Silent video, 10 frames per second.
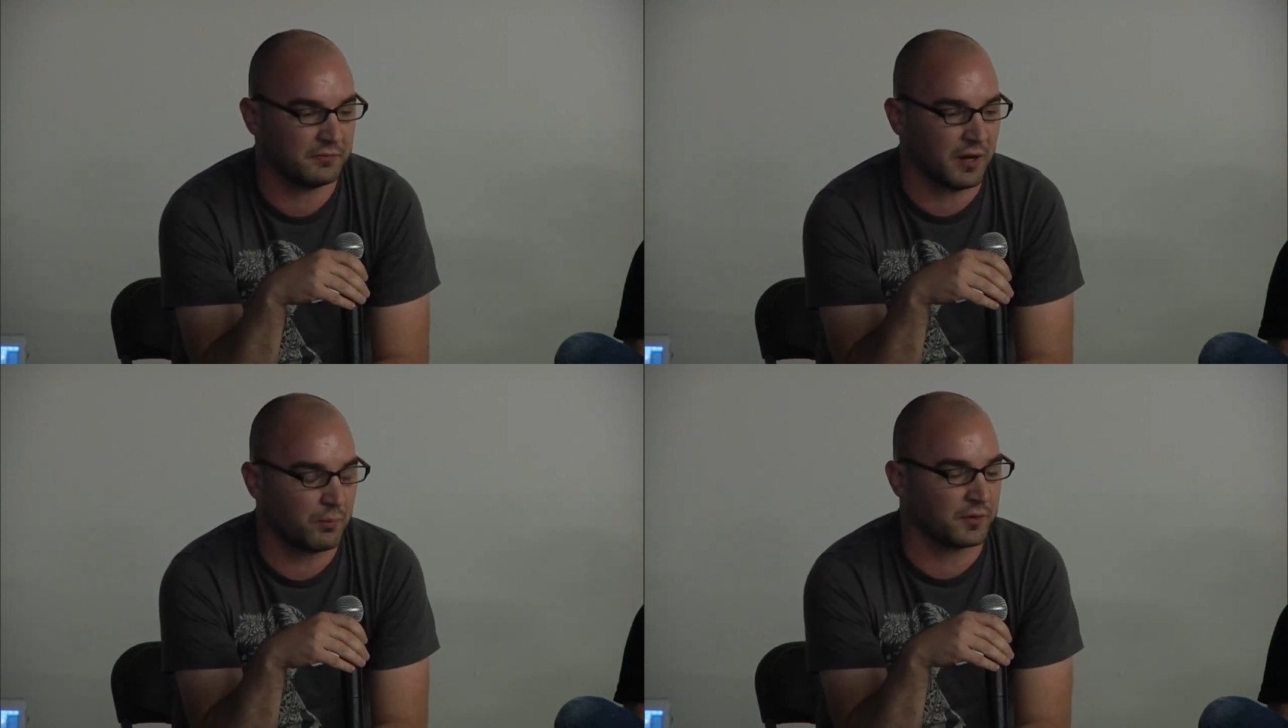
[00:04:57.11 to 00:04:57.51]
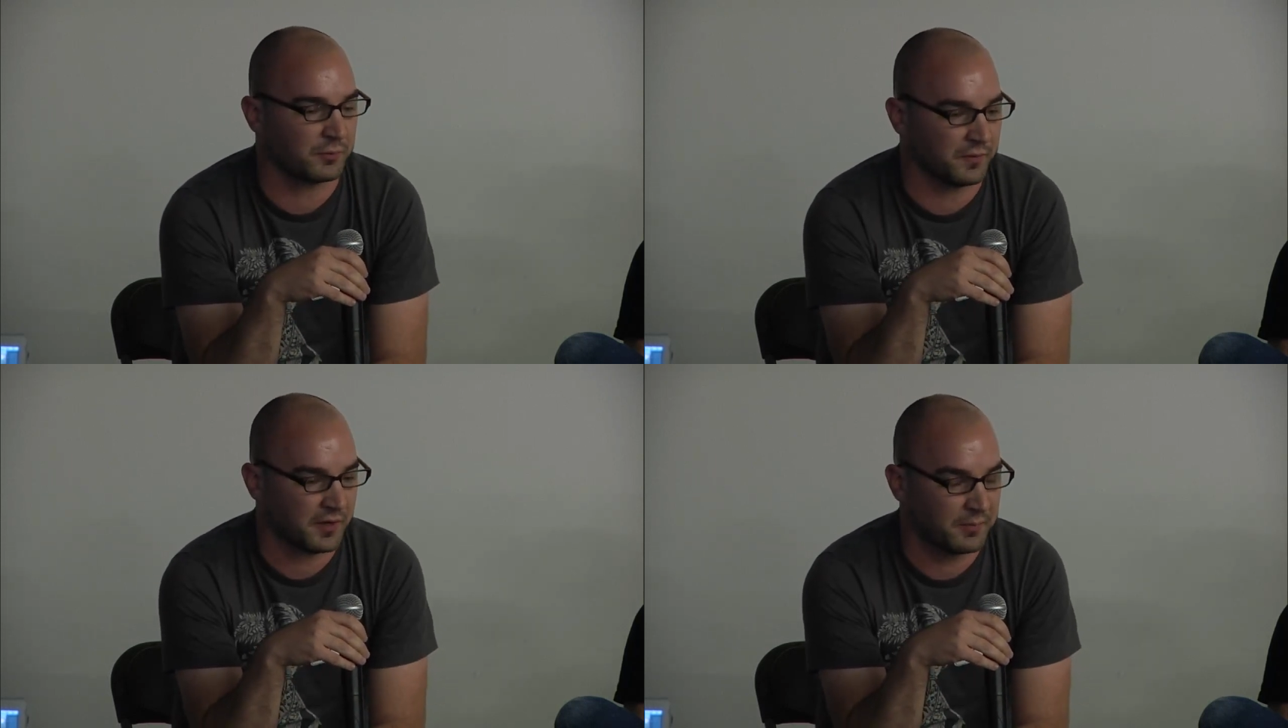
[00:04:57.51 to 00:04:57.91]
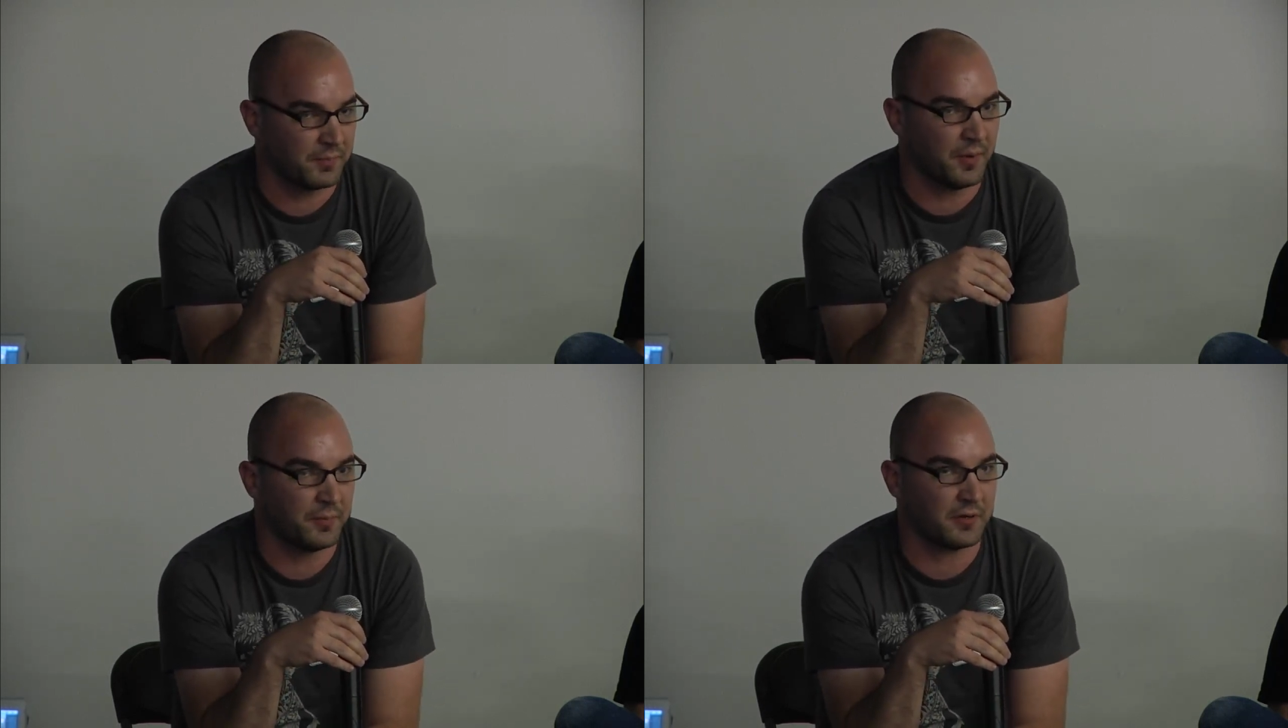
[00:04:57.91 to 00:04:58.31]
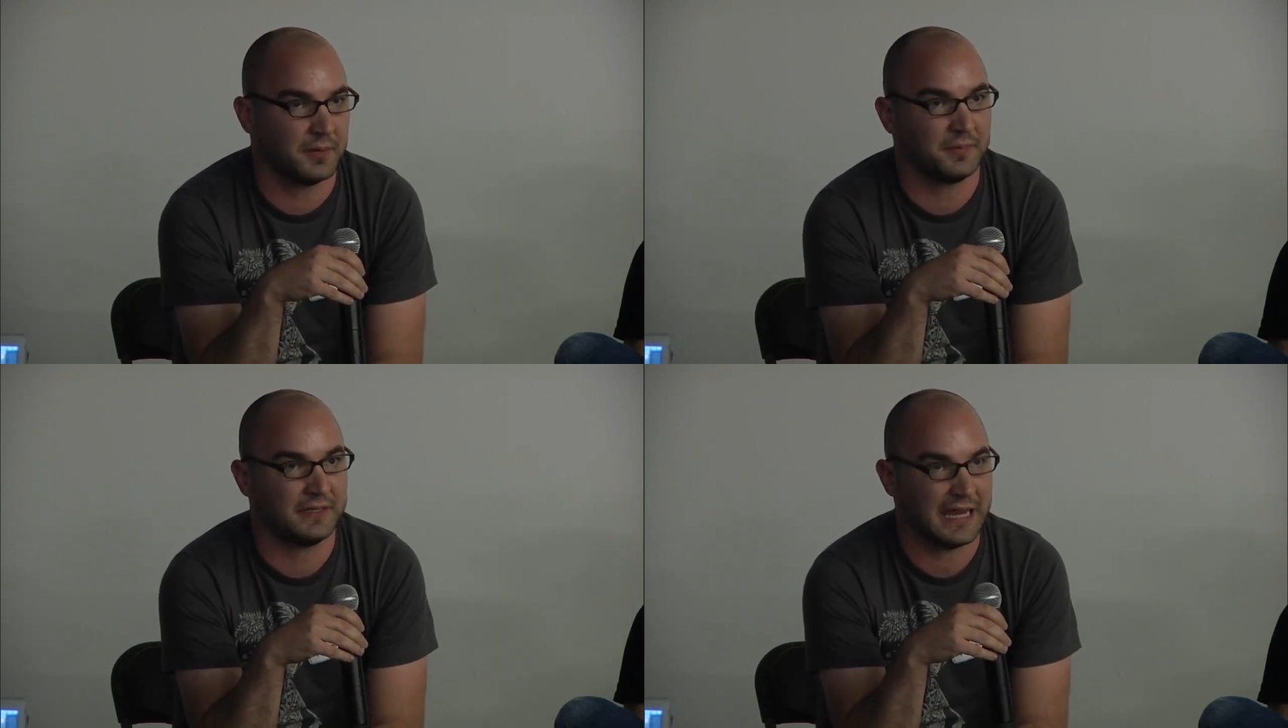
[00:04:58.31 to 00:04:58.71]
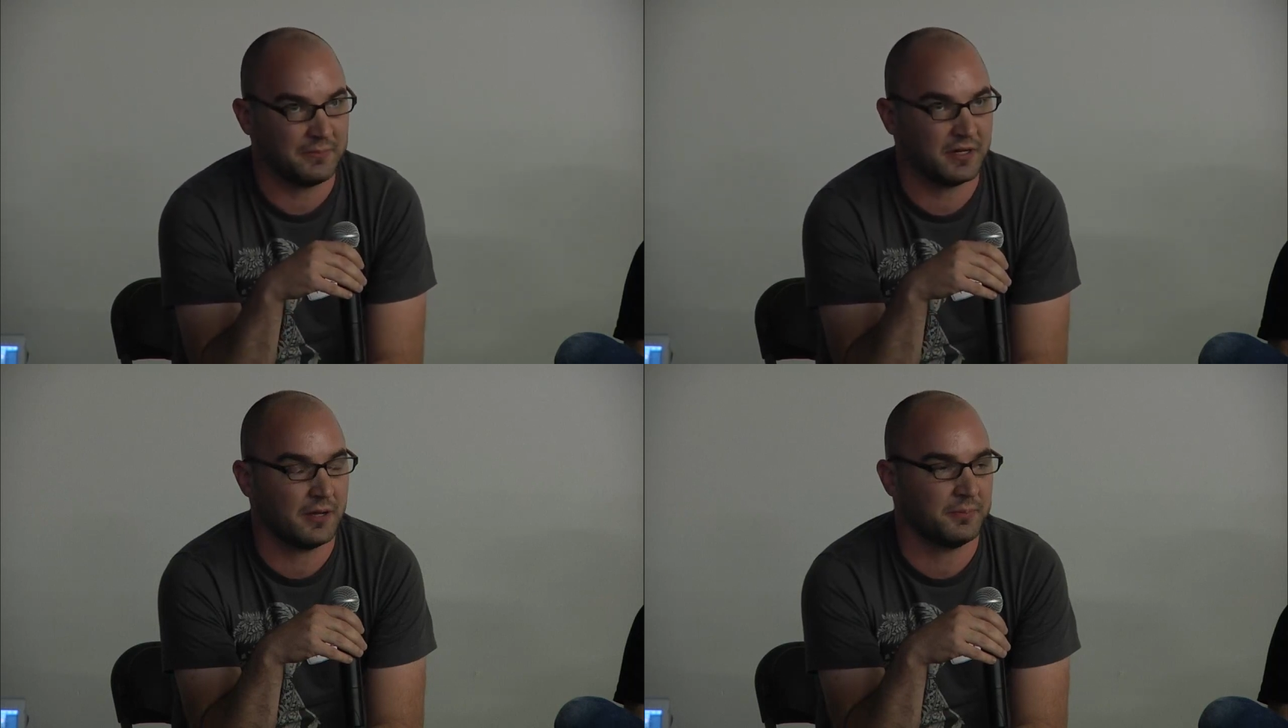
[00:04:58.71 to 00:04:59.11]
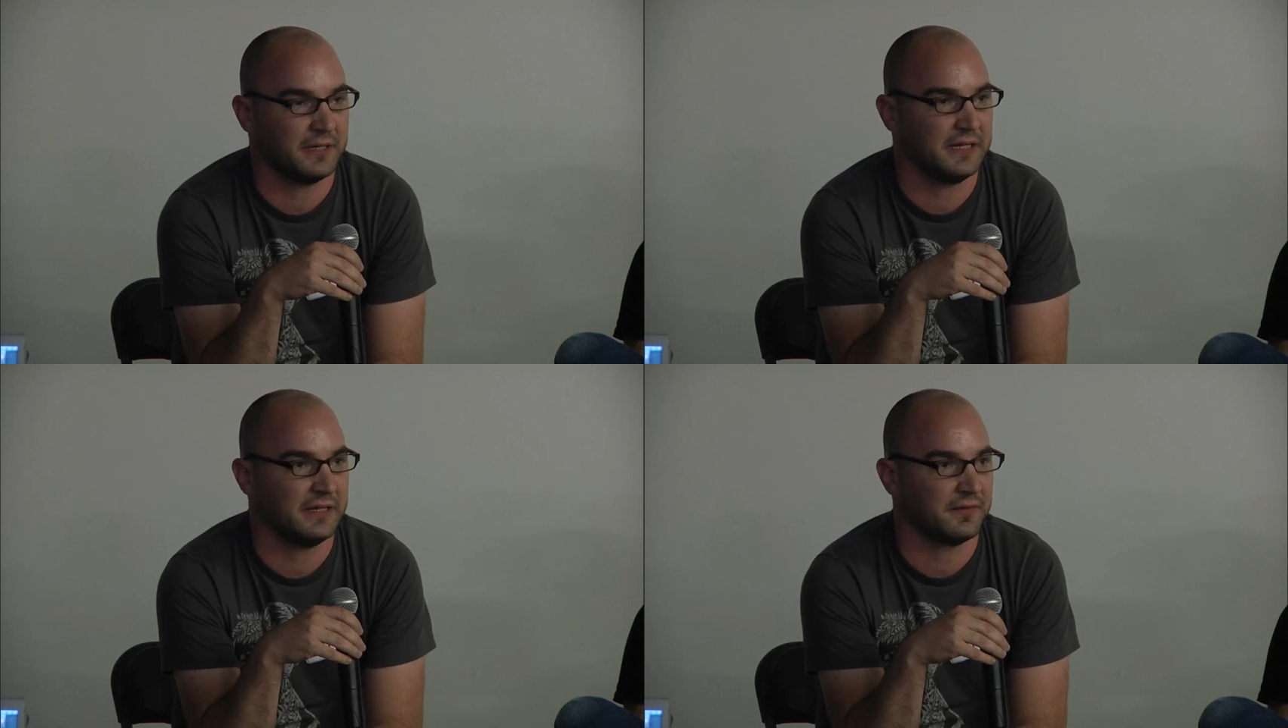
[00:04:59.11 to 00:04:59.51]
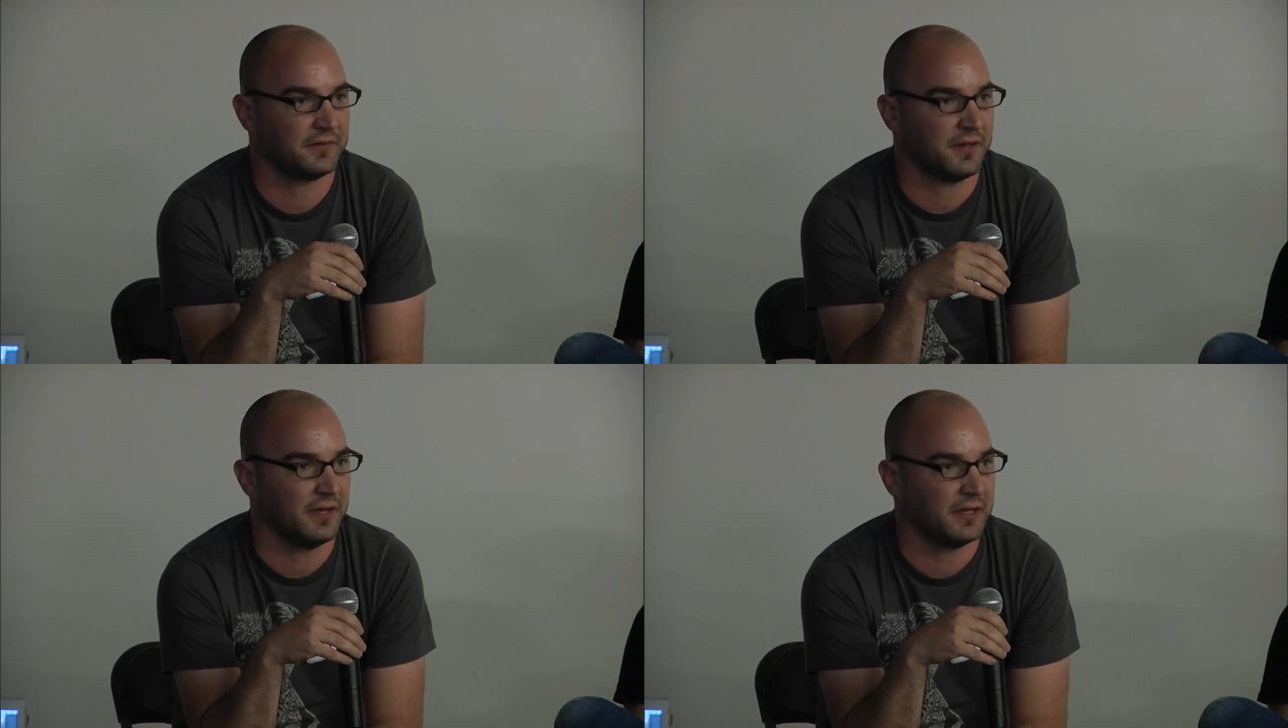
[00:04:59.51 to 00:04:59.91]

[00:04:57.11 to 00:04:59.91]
I worked with a couple of mobile gaming companies.